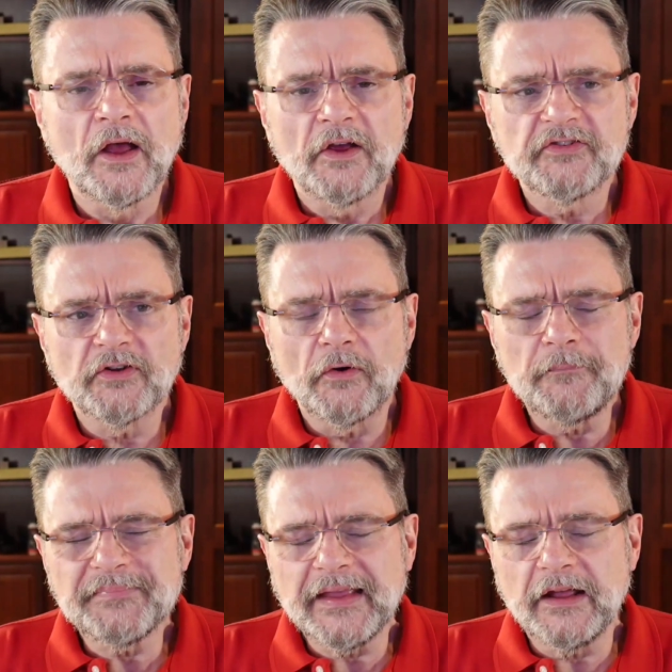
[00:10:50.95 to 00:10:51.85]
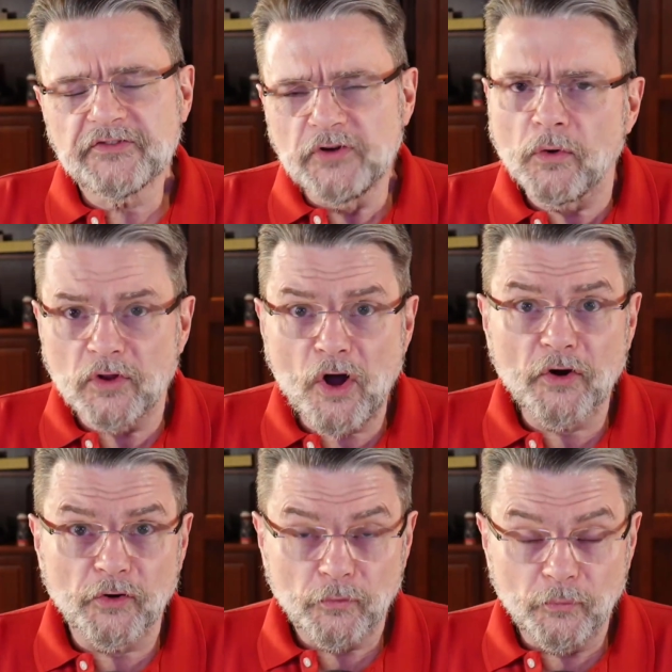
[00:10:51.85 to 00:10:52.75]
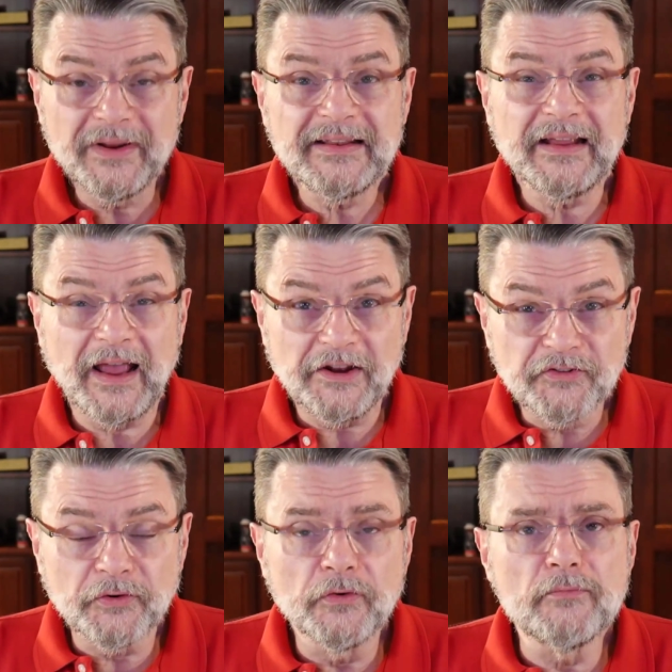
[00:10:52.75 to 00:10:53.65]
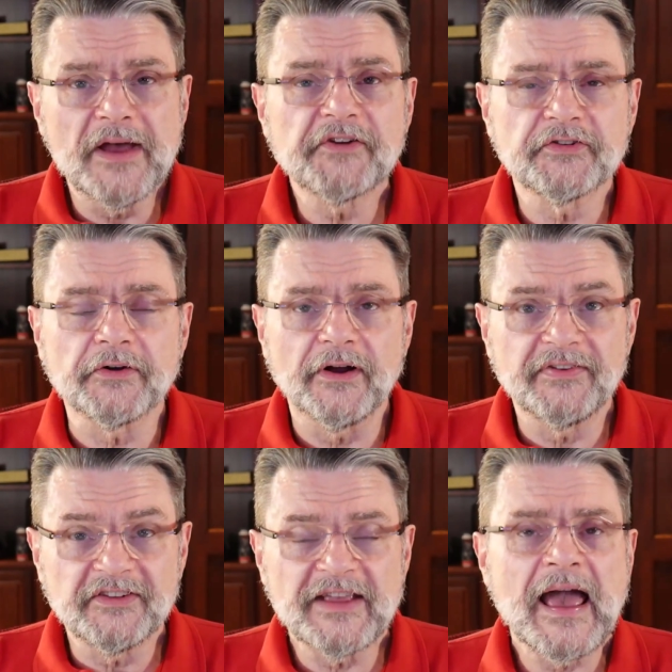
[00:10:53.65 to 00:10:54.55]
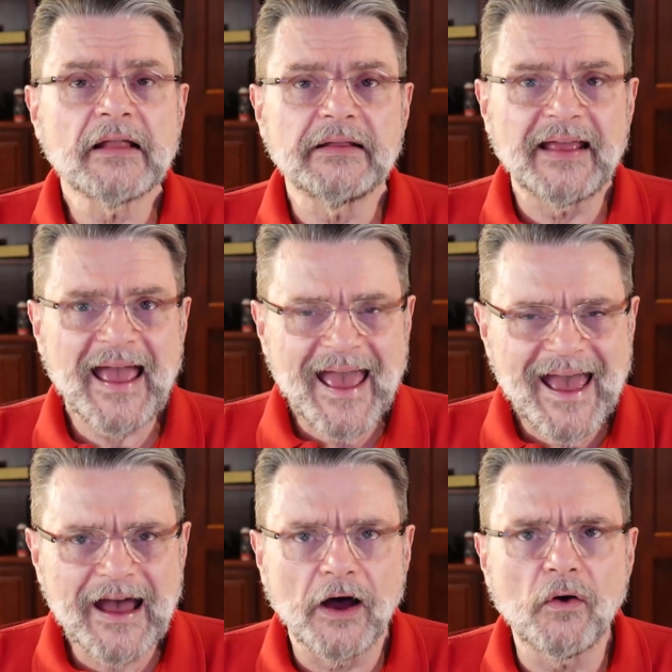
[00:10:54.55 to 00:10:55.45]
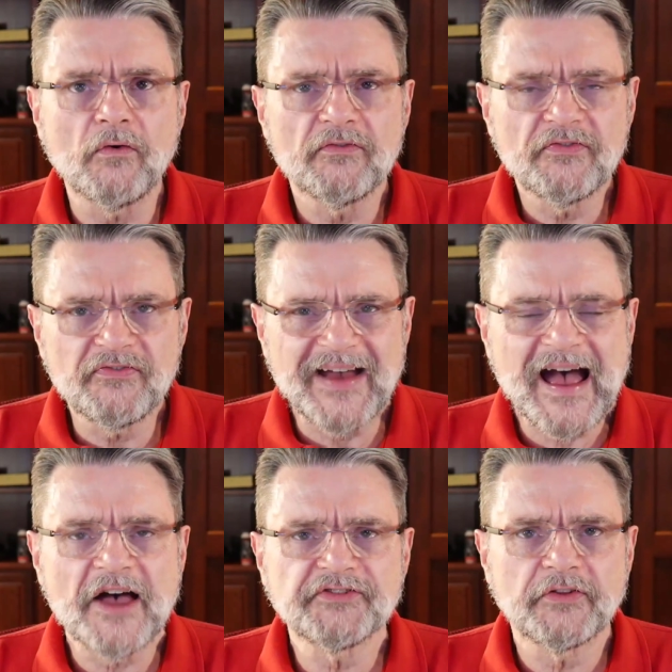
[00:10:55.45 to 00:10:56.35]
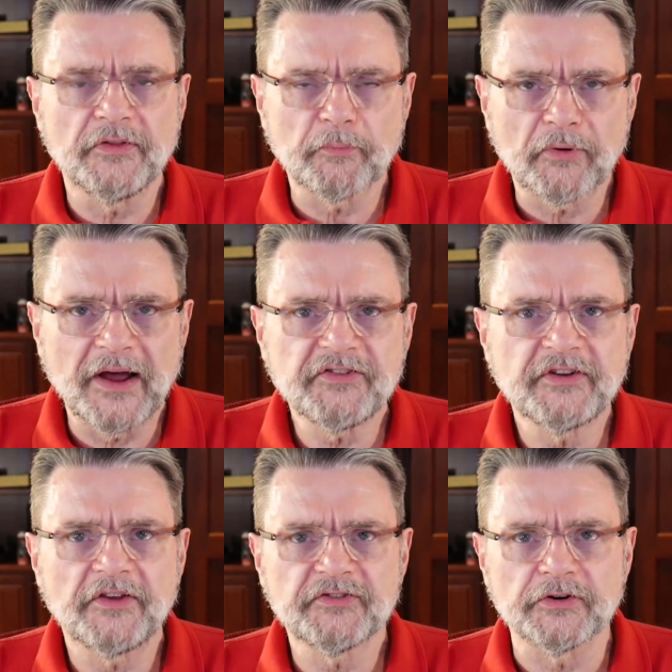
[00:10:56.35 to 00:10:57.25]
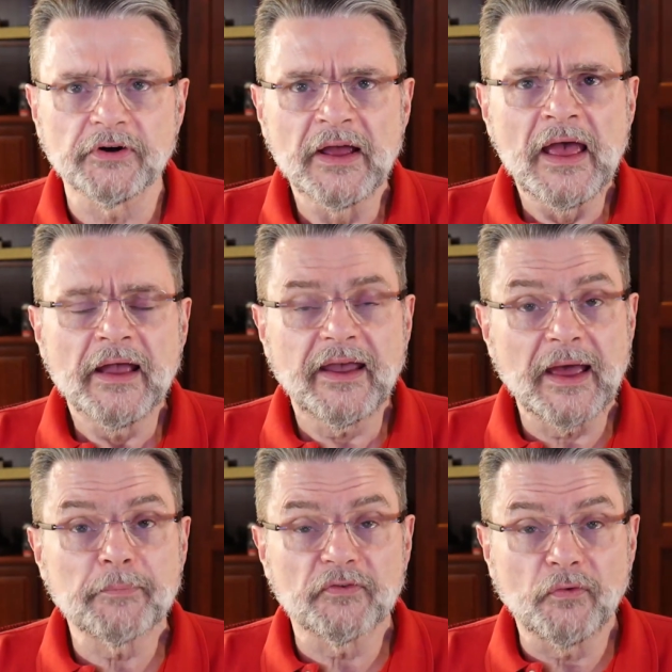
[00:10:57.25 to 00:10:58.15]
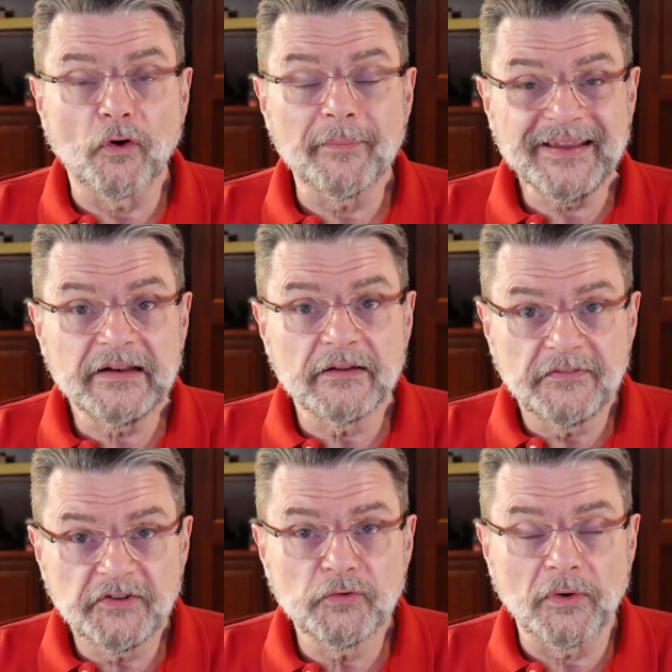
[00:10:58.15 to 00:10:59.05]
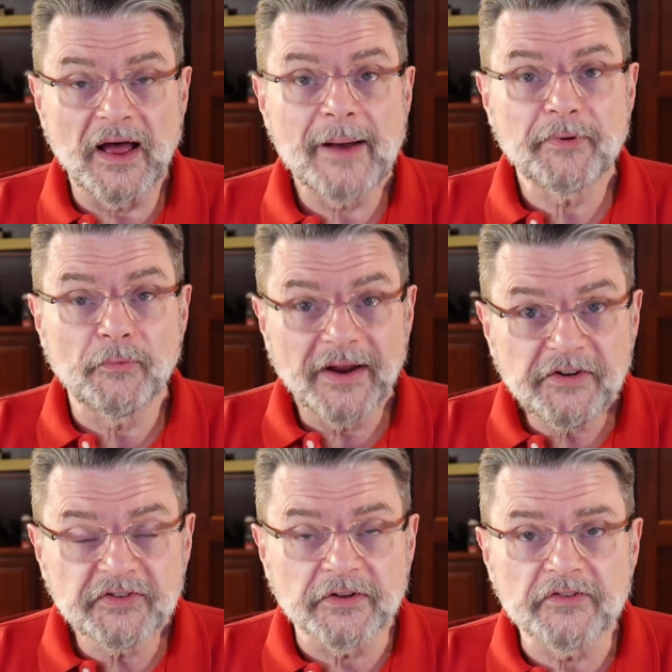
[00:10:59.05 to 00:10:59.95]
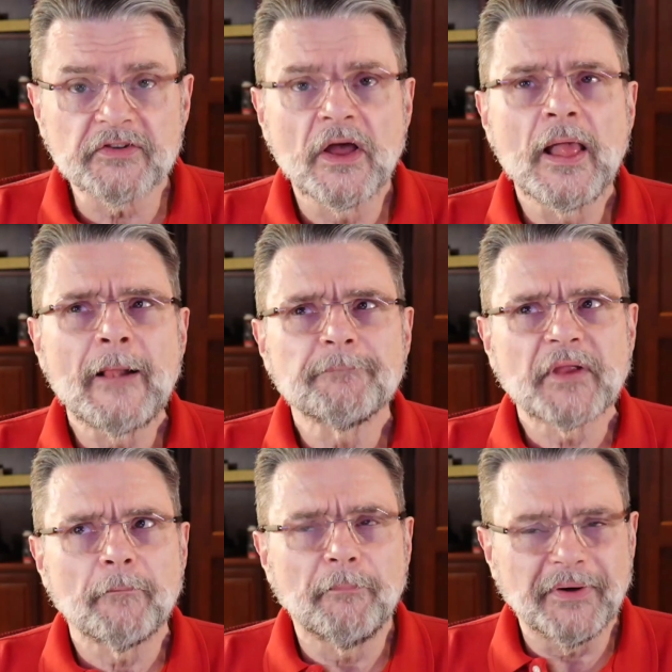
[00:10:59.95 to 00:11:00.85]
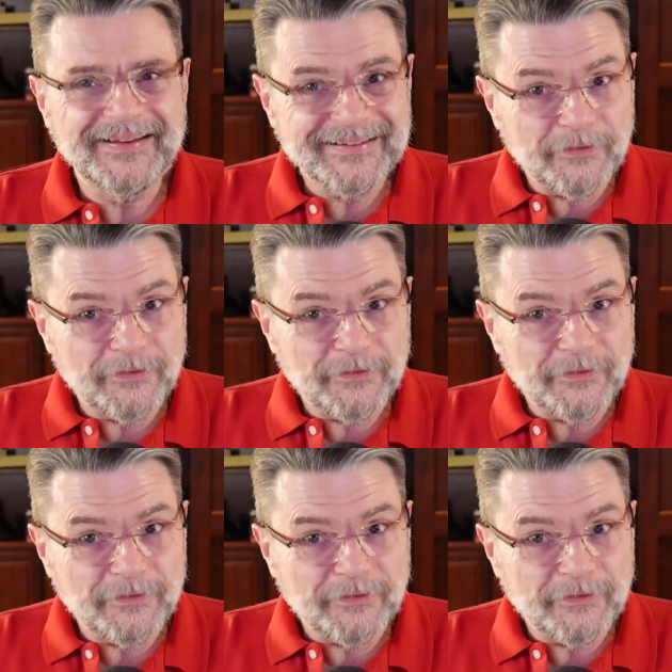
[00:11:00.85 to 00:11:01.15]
So it's no longer really a true measure of exactly how fast the processor can perform individual operations, but it